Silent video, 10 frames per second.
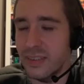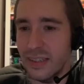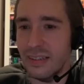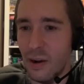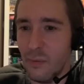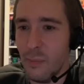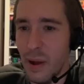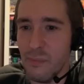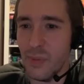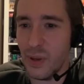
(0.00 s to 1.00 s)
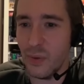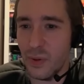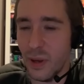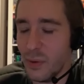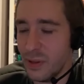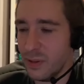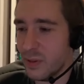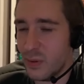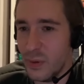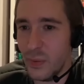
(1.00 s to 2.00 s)
I remember you going
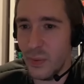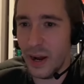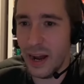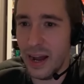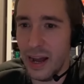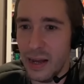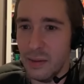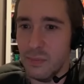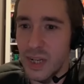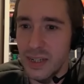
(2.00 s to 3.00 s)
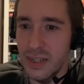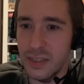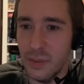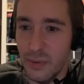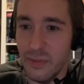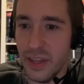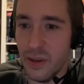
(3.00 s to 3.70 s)
through some of the